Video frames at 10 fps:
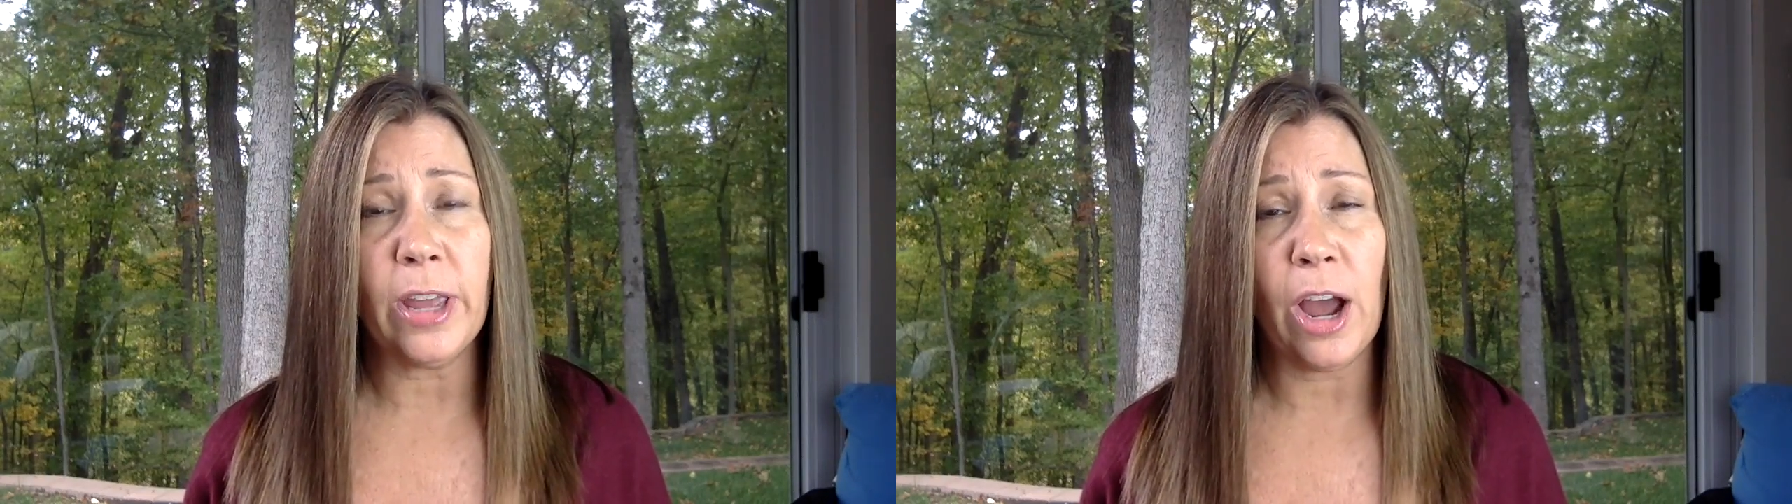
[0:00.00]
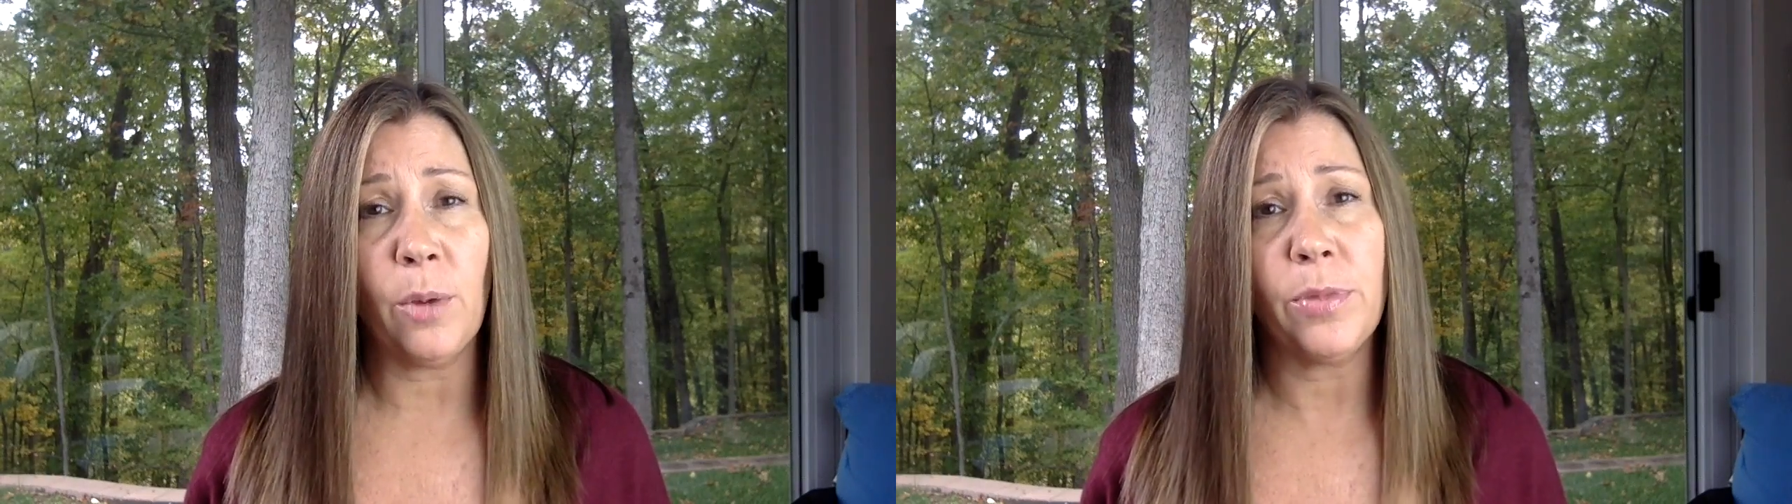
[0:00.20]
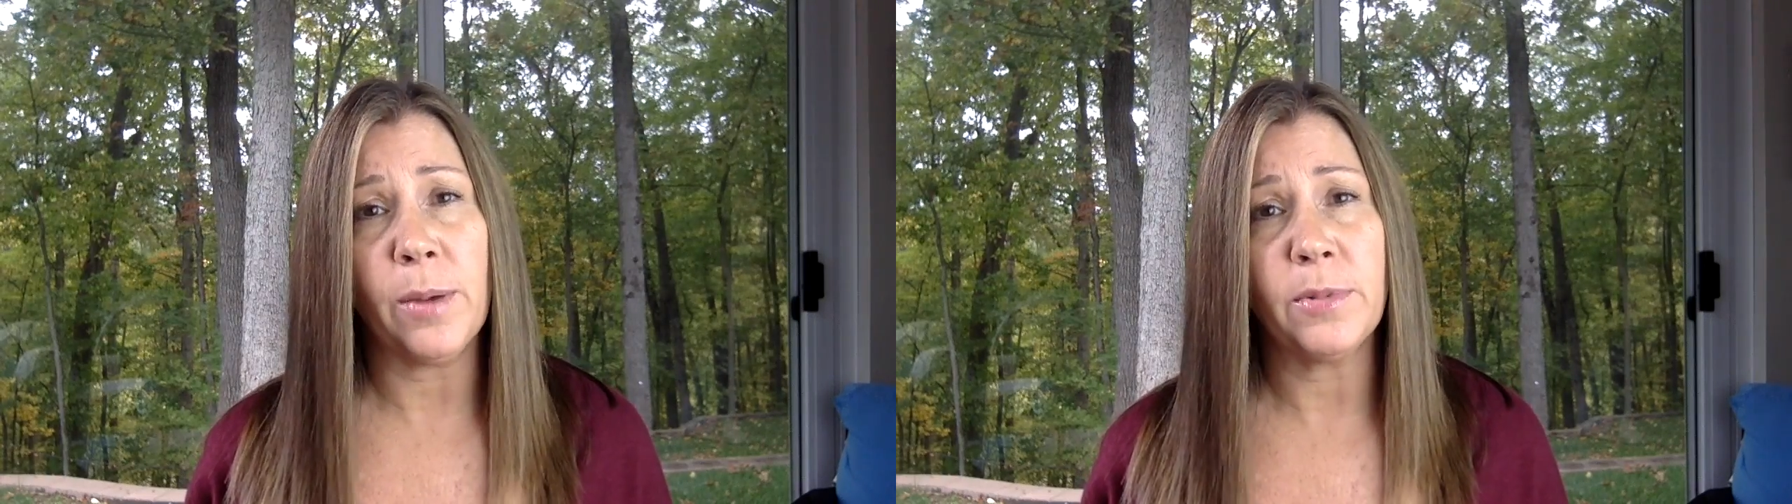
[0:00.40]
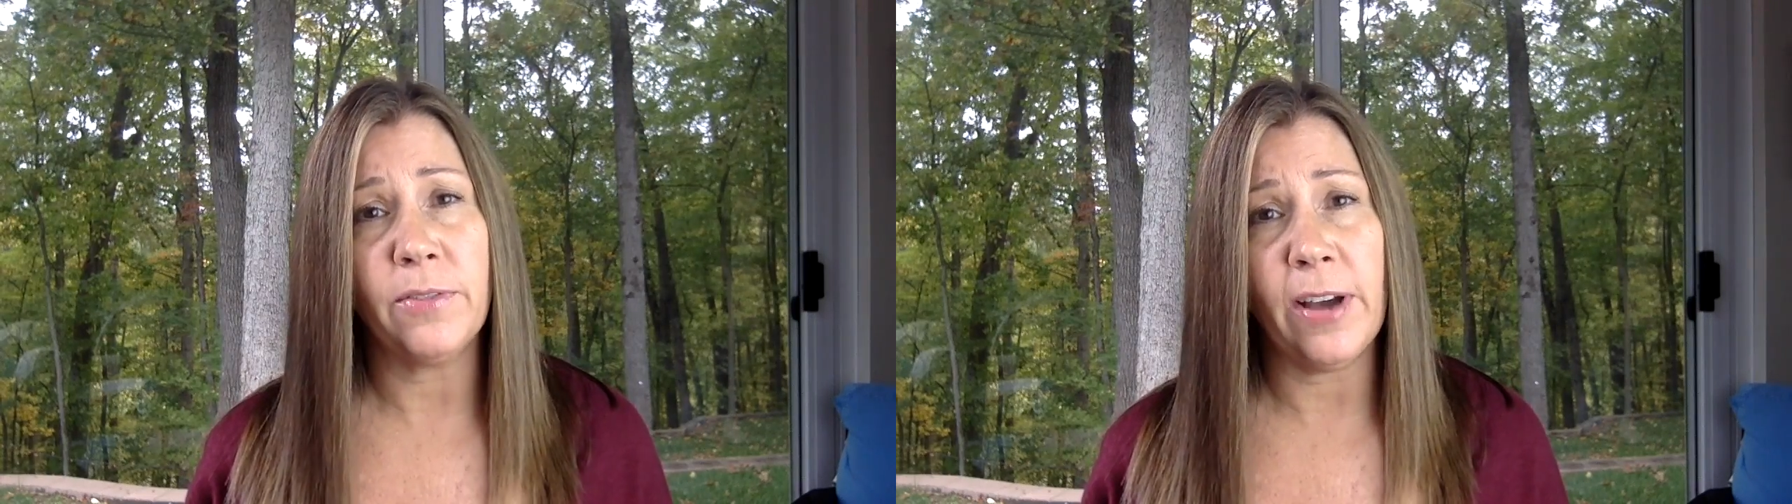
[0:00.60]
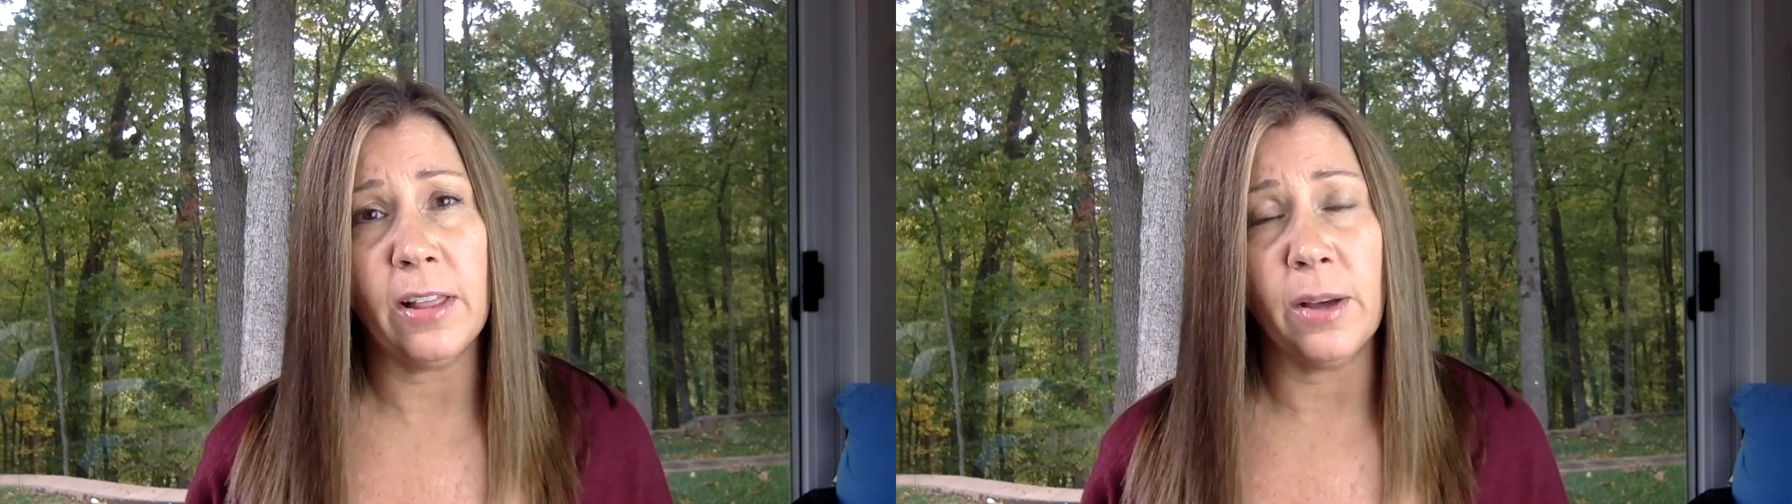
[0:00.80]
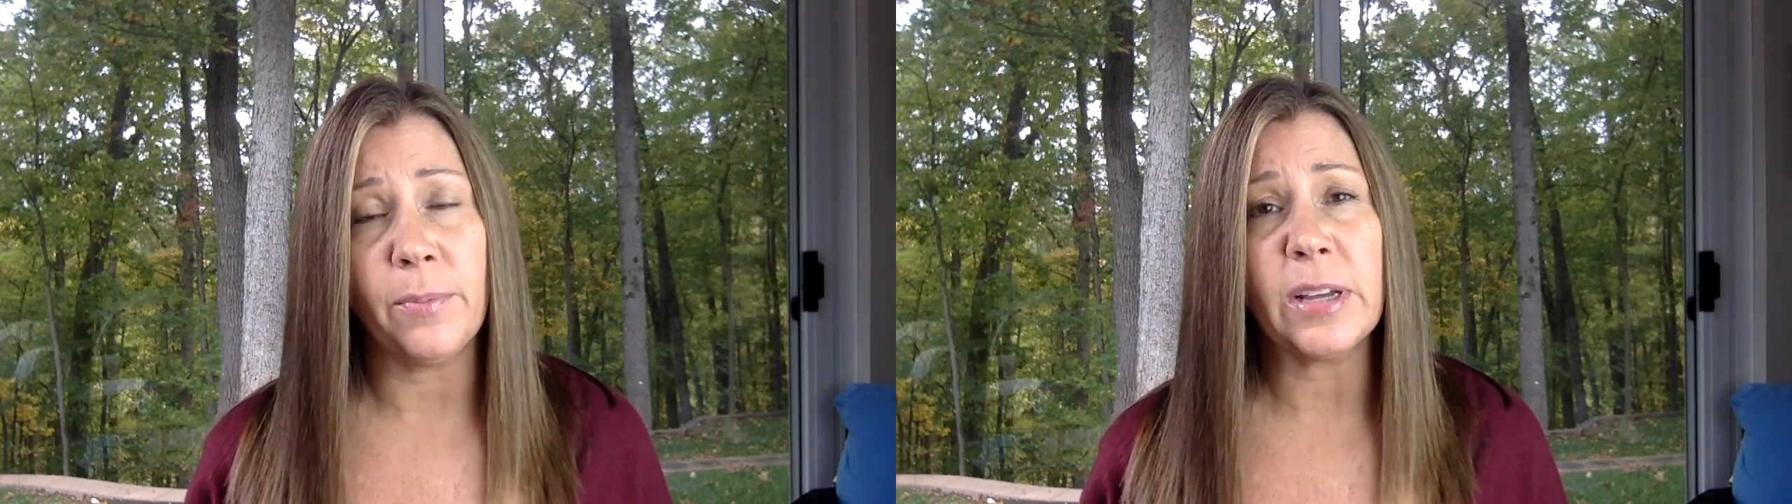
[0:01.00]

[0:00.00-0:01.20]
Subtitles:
help them develop